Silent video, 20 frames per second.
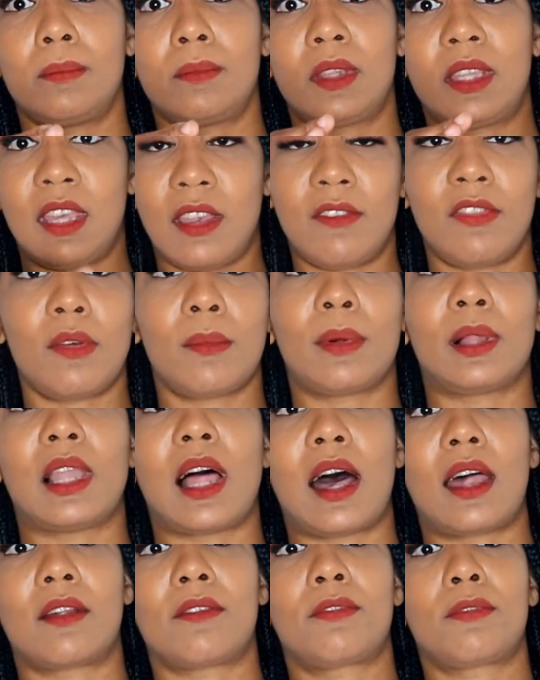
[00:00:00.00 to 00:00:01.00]
give them a
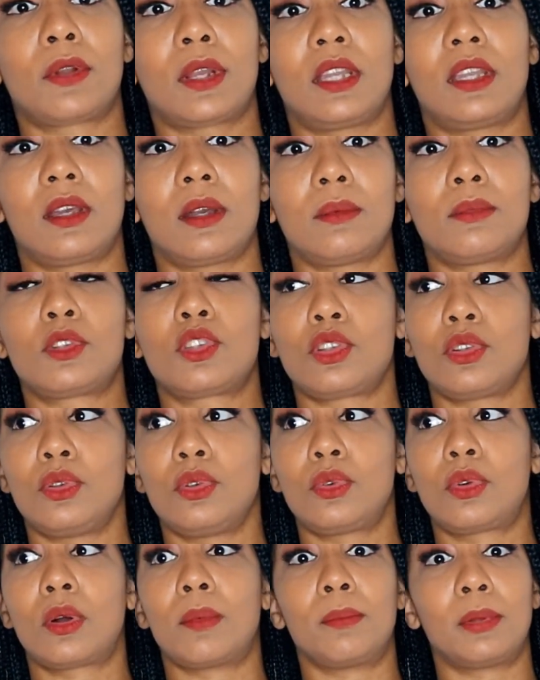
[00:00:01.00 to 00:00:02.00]
lot of freedom
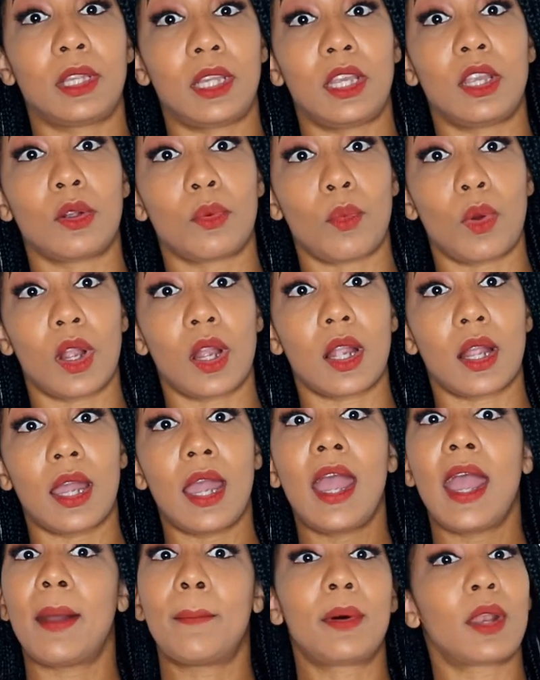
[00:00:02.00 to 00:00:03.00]
to complete your work,
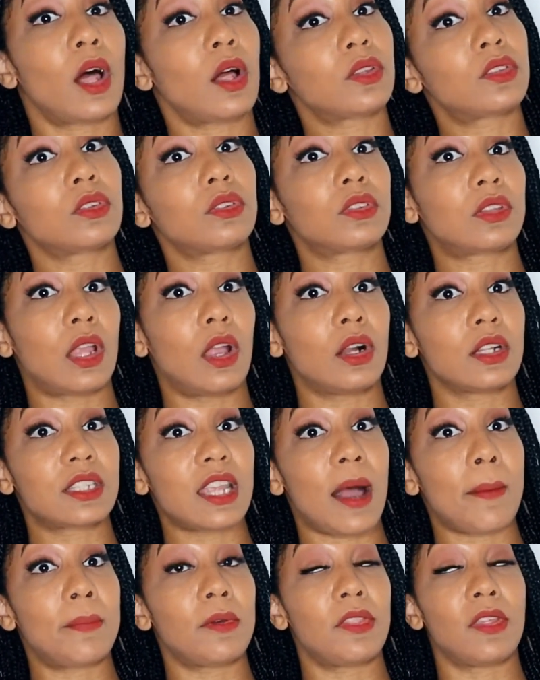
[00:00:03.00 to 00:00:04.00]
but also stay on
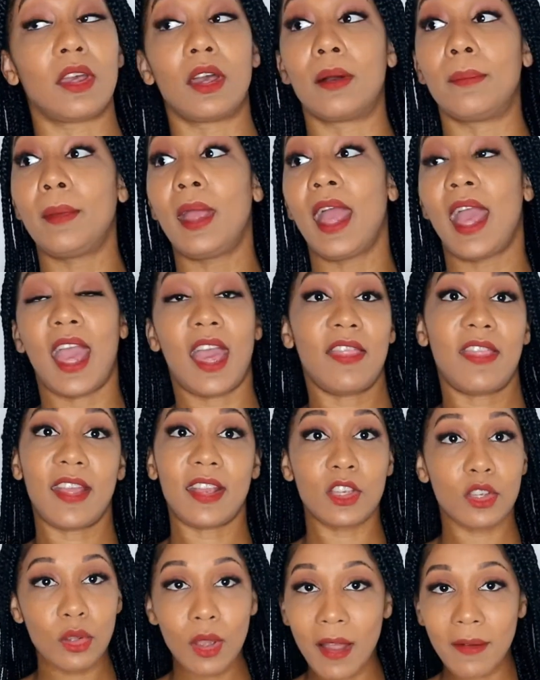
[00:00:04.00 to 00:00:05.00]
top of them. And
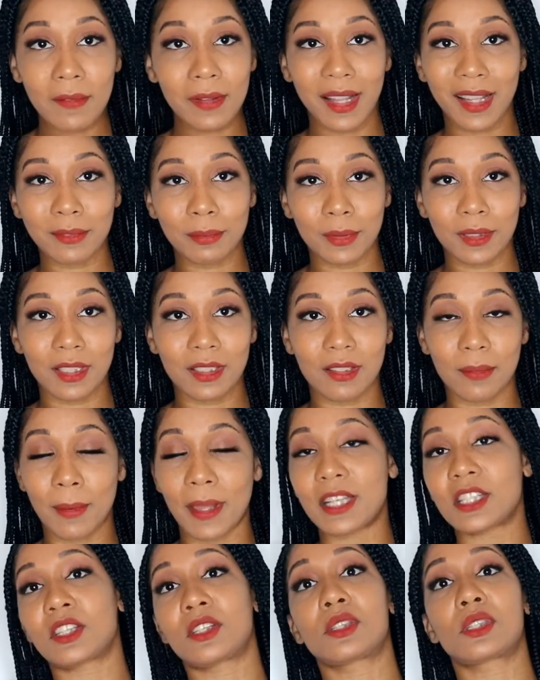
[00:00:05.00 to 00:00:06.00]
they do have class
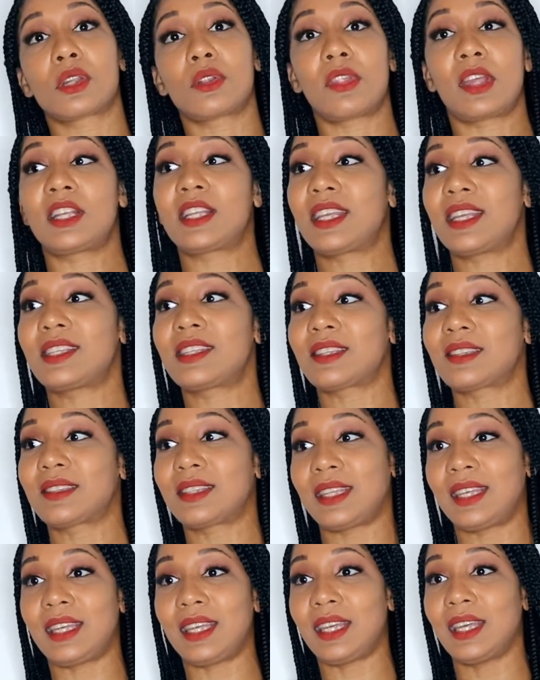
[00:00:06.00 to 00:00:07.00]
participation, so they get to
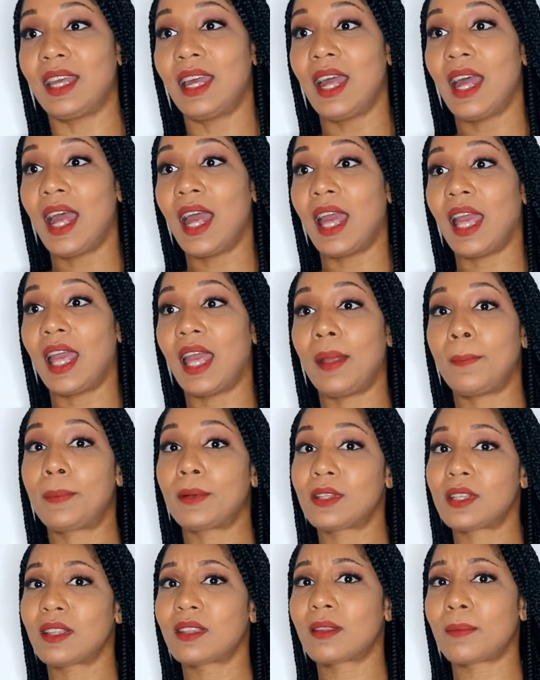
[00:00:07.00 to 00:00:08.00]
see and
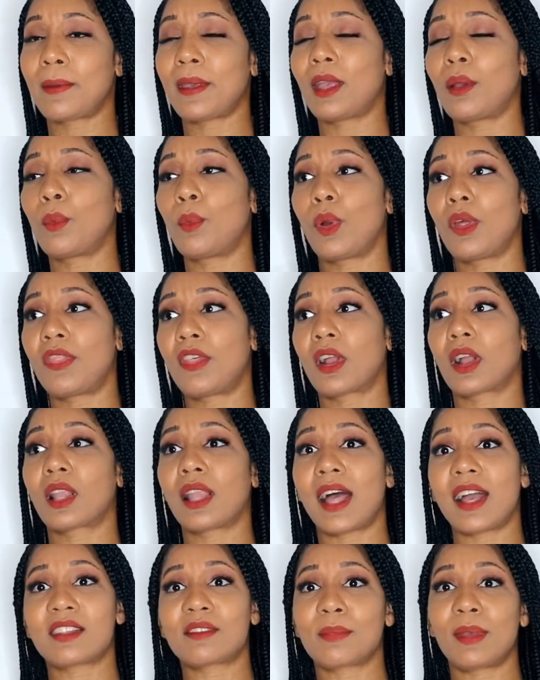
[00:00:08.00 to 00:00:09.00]
participate with their
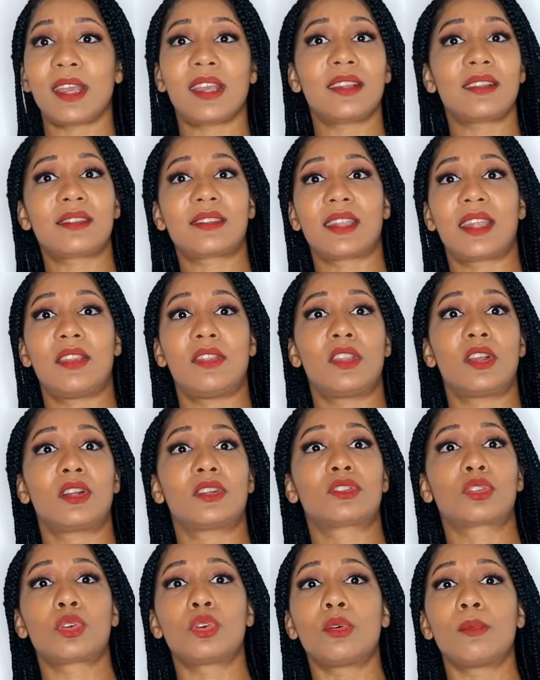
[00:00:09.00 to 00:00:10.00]
classmates, and their
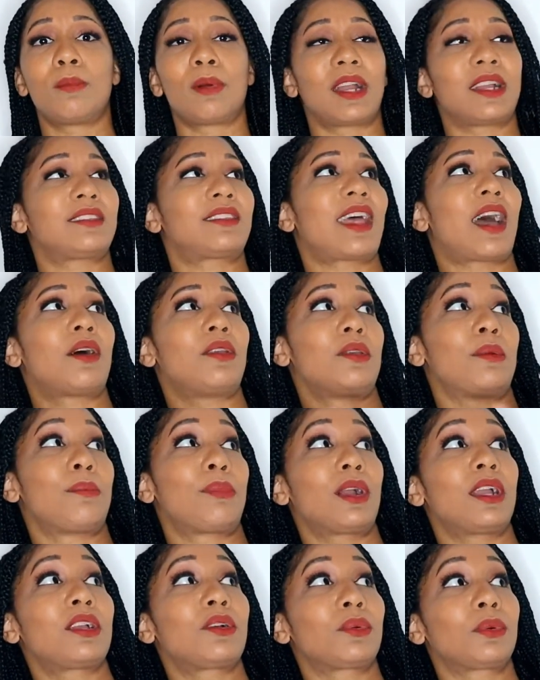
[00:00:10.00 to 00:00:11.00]
school breaks out in the
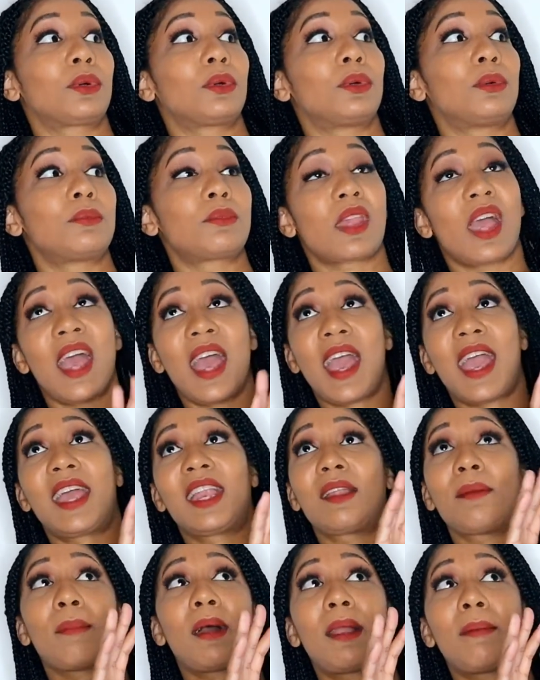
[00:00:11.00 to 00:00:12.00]
break rooms, and
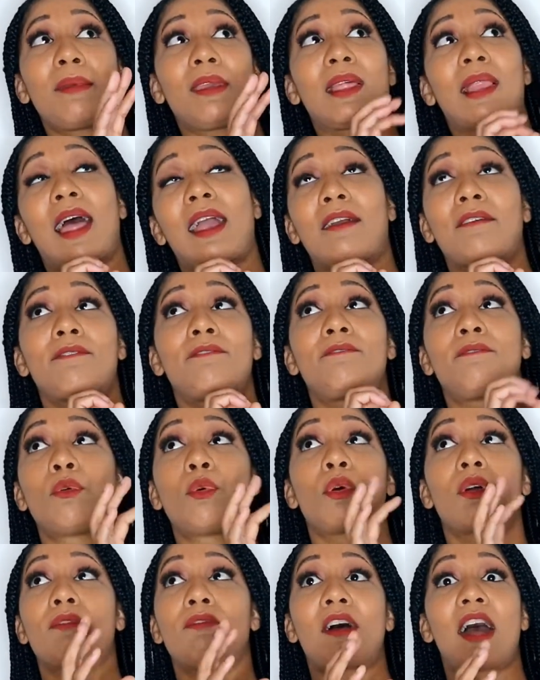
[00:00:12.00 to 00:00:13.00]
it might be like
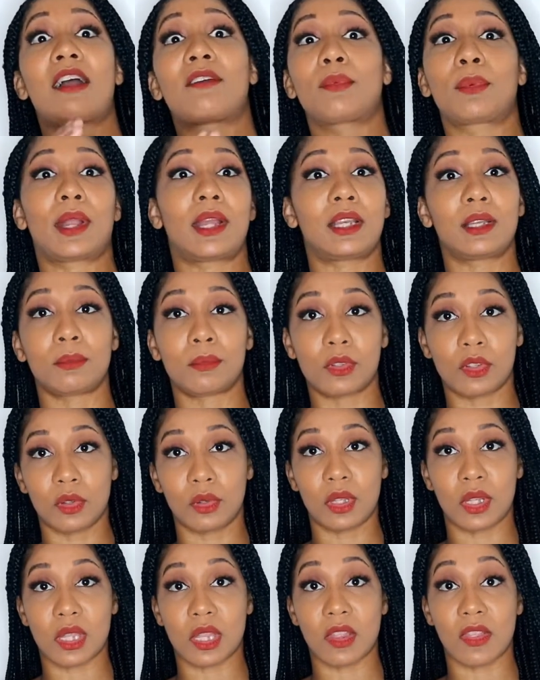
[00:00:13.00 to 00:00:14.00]
4 or 5 random
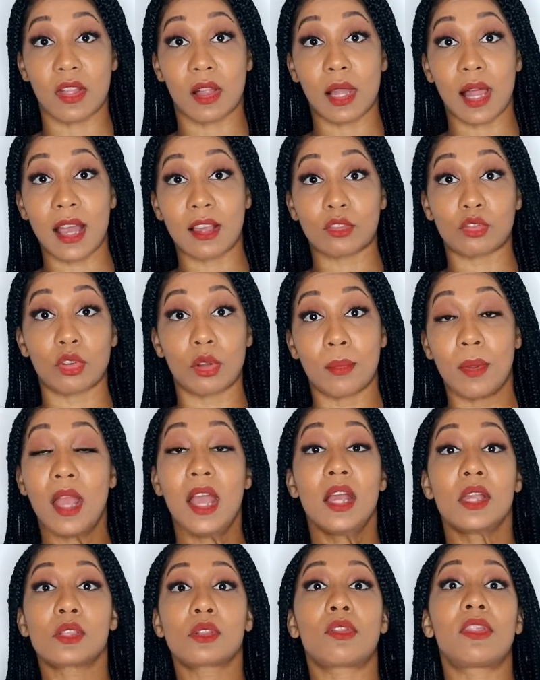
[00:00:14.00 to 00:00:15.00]
students in the classroom,
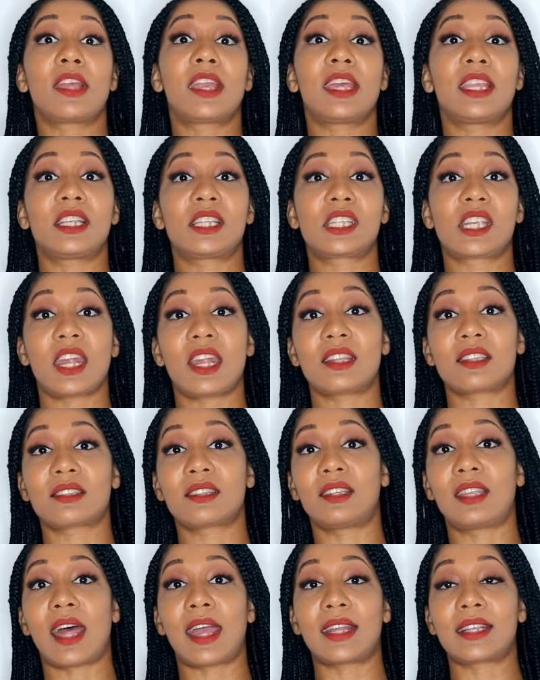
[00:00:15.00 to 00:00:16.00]
so they get a chance
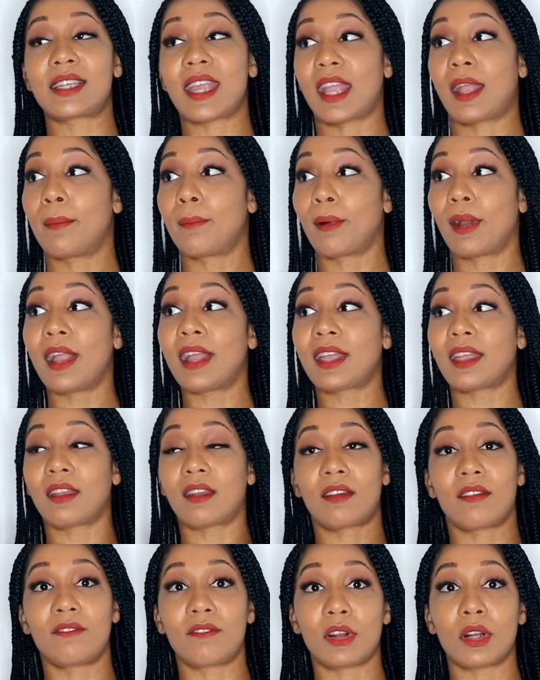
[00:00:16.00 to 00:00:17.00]
to like take a break and
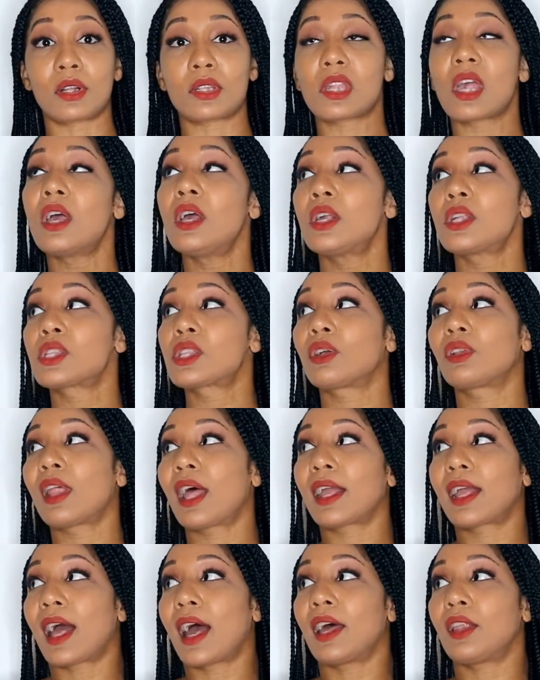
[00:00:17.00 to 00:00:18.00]
converse. So
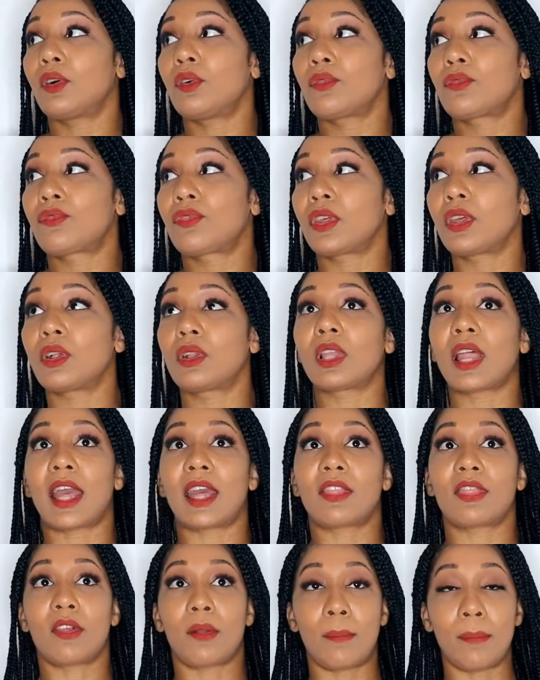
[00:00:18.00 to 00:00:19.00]
like I don't feel
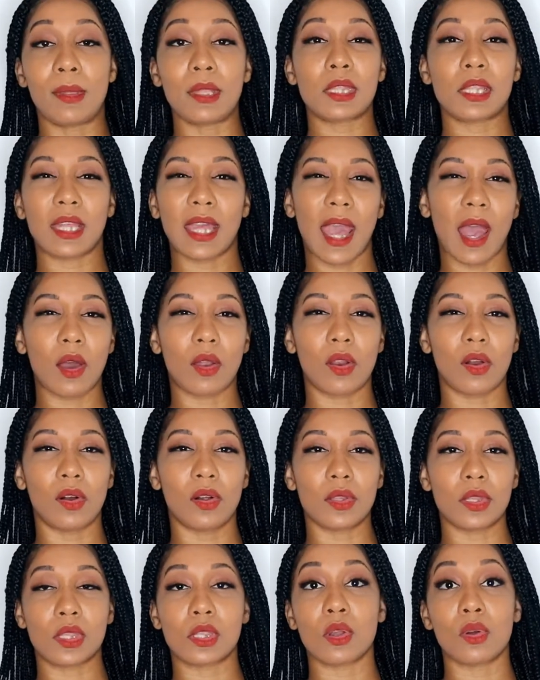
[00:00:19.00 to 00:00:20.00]
like they're missing out
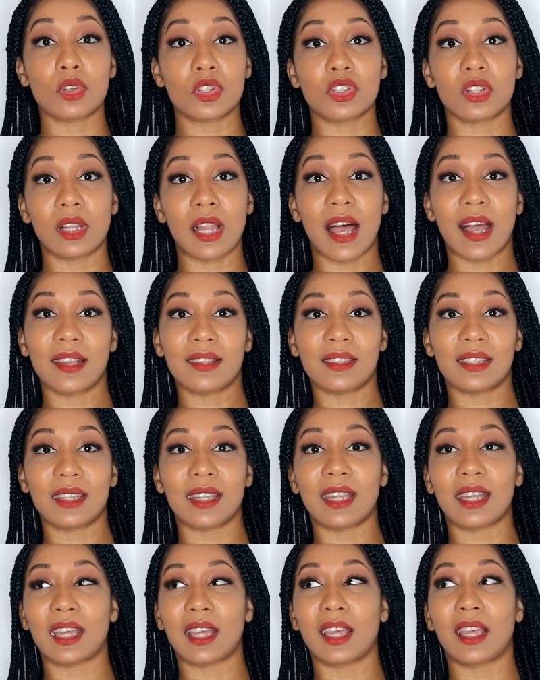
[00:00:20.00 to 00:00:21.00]
on
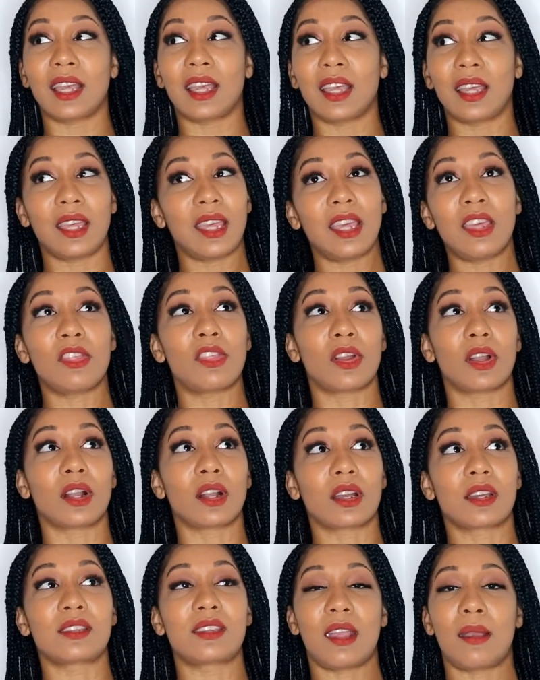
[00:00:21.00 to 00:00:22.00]
socializing either,
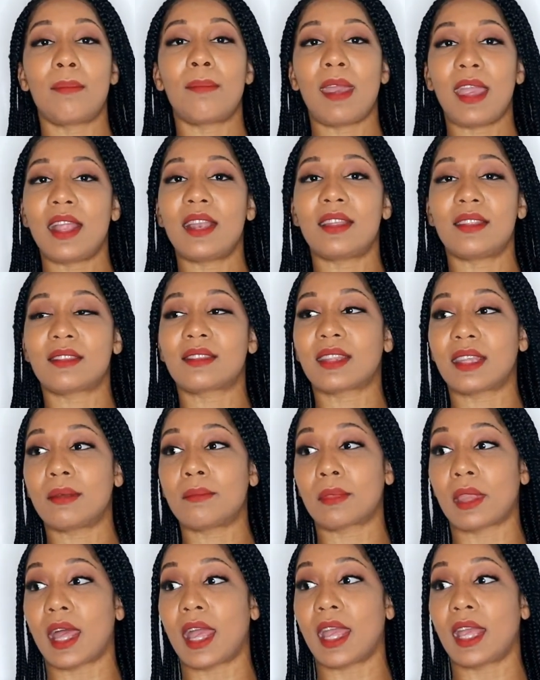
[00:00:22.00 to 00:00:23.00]
because they made it
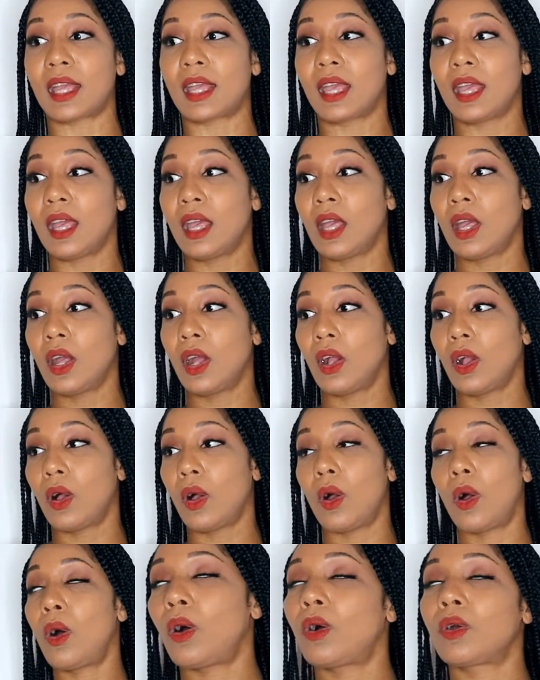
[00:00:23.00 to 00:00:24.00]
seem like,
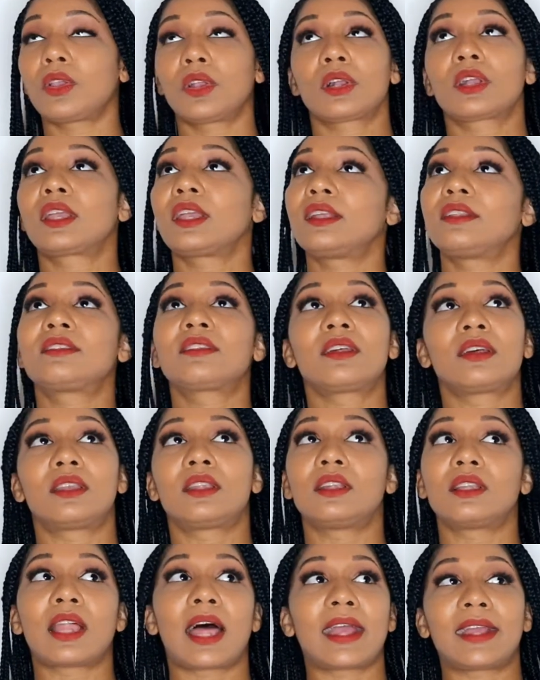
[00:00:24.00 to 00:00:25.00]
oh, your kid's
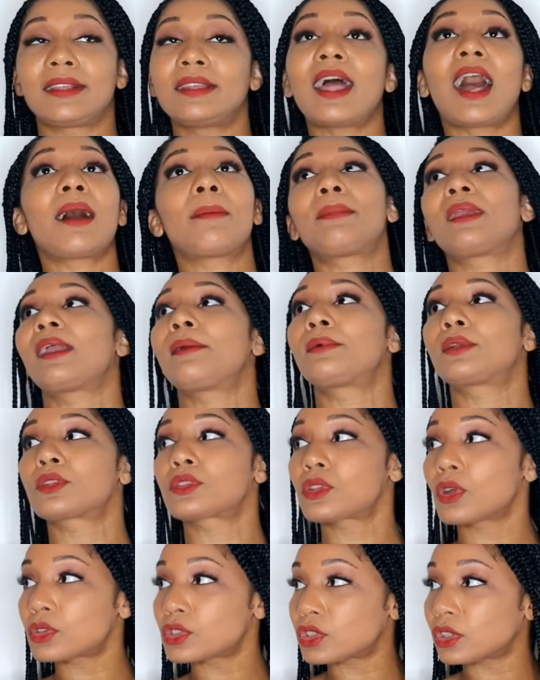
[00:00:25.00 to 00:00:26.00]
gonna like not be able to
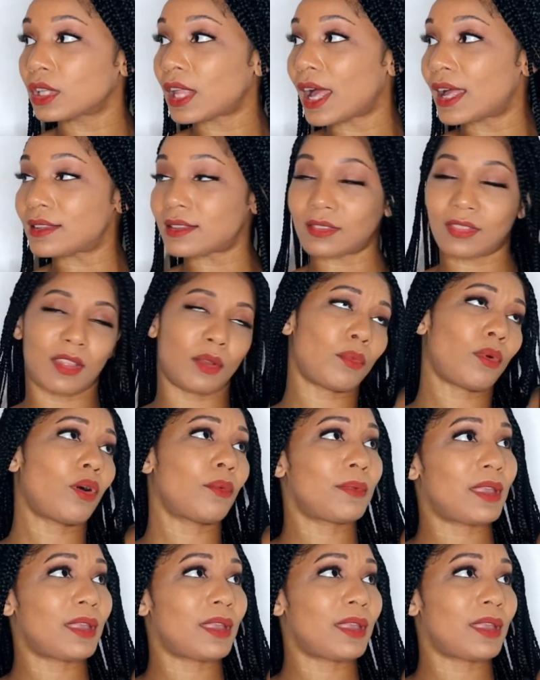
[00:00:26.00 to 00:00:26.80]
socialize, and they won't